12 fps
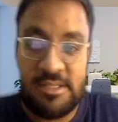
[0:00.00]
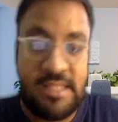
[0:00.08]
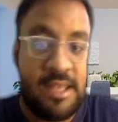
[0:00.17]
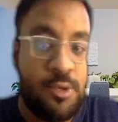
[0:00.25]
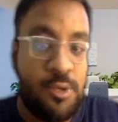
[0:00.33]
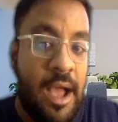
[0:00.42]

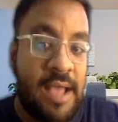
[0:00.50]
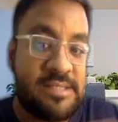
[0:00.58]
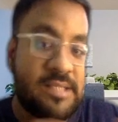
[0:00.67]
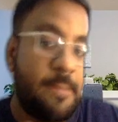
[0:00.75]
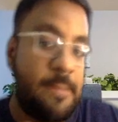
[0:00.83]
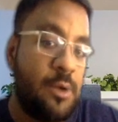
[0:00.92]
then you
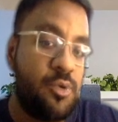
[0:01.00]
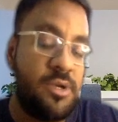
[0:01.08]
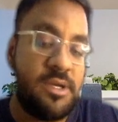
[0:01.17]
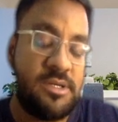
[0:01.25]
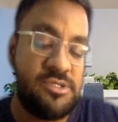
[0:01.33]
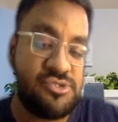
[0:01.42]
ask about
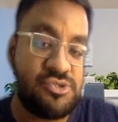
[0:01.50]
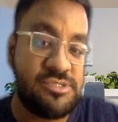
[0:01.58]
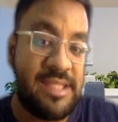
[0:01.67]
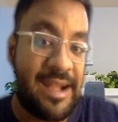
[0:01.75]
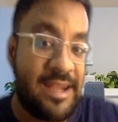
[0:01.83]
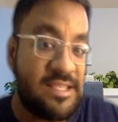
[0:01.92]

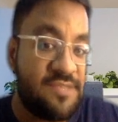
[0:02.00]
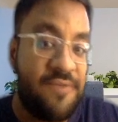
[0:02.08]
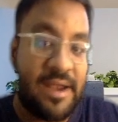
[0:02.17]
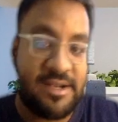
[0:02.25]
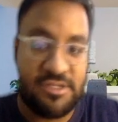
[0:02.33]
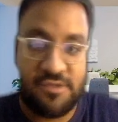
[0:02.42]
the risk
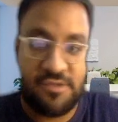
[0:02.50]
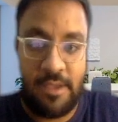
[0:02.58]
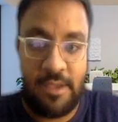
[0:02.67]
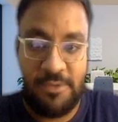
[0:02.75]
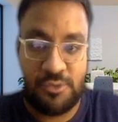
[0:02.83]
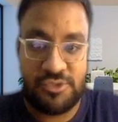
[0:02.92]
factors of
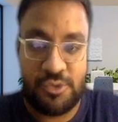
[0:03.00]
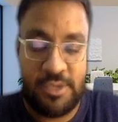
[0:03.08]
abuse.